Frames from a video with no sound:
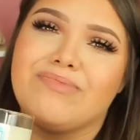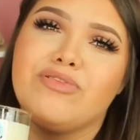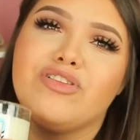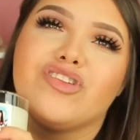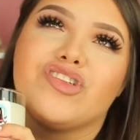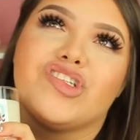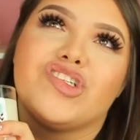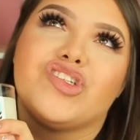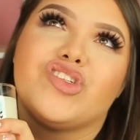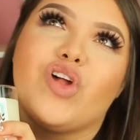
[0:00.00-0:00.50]

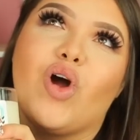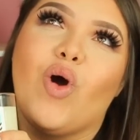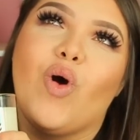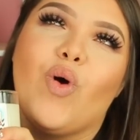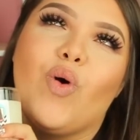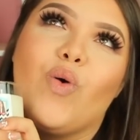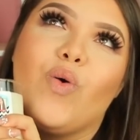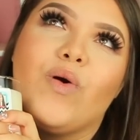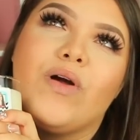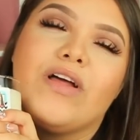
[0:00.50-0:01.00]
smells
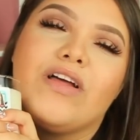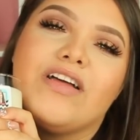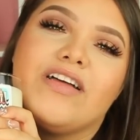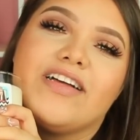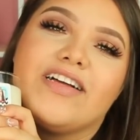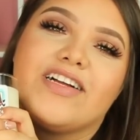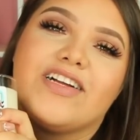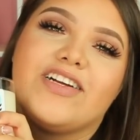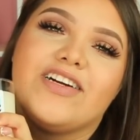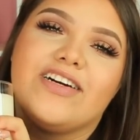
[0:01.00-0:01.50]
so
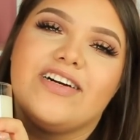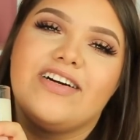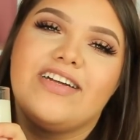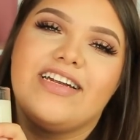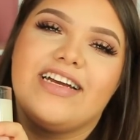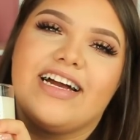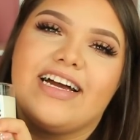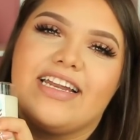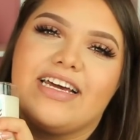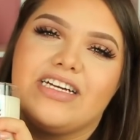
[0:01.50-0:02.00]
good
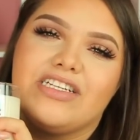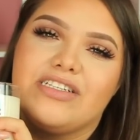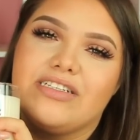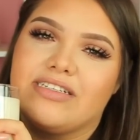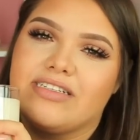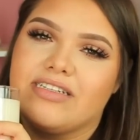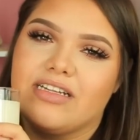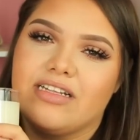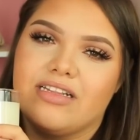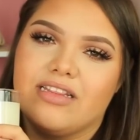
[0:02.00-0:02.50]
and I
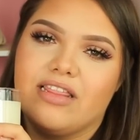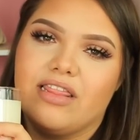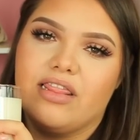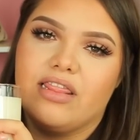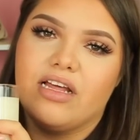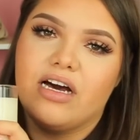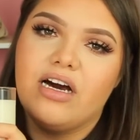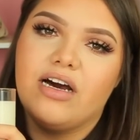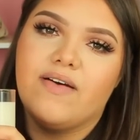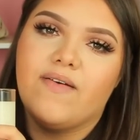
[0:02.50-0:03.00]
just
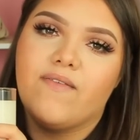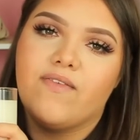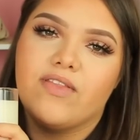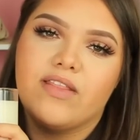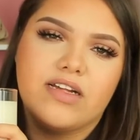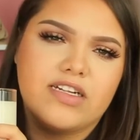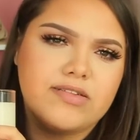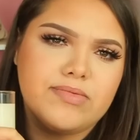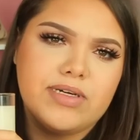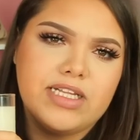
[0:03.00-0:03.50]
love
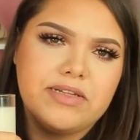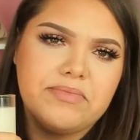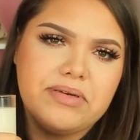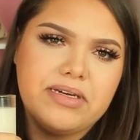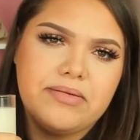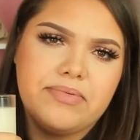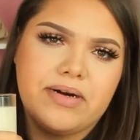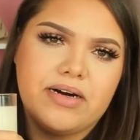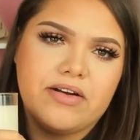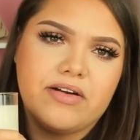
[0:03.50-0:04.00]
the smell of
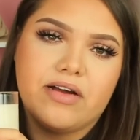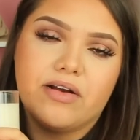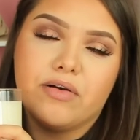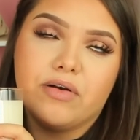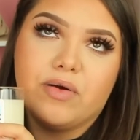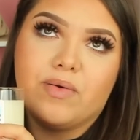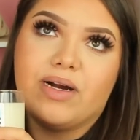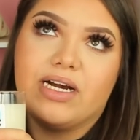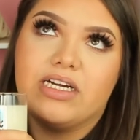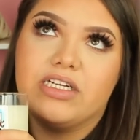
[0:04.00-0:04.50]
baby powder. I don't
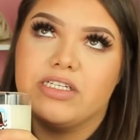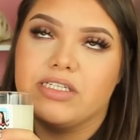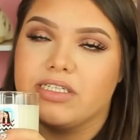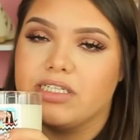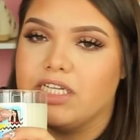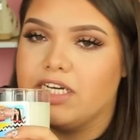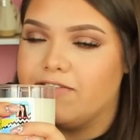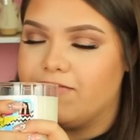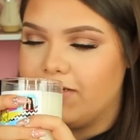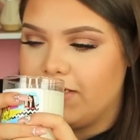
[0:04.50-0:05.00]
know why, I just
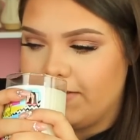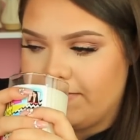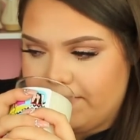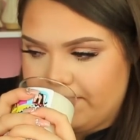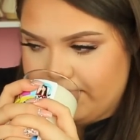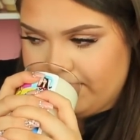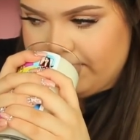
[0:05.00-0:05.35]
love it.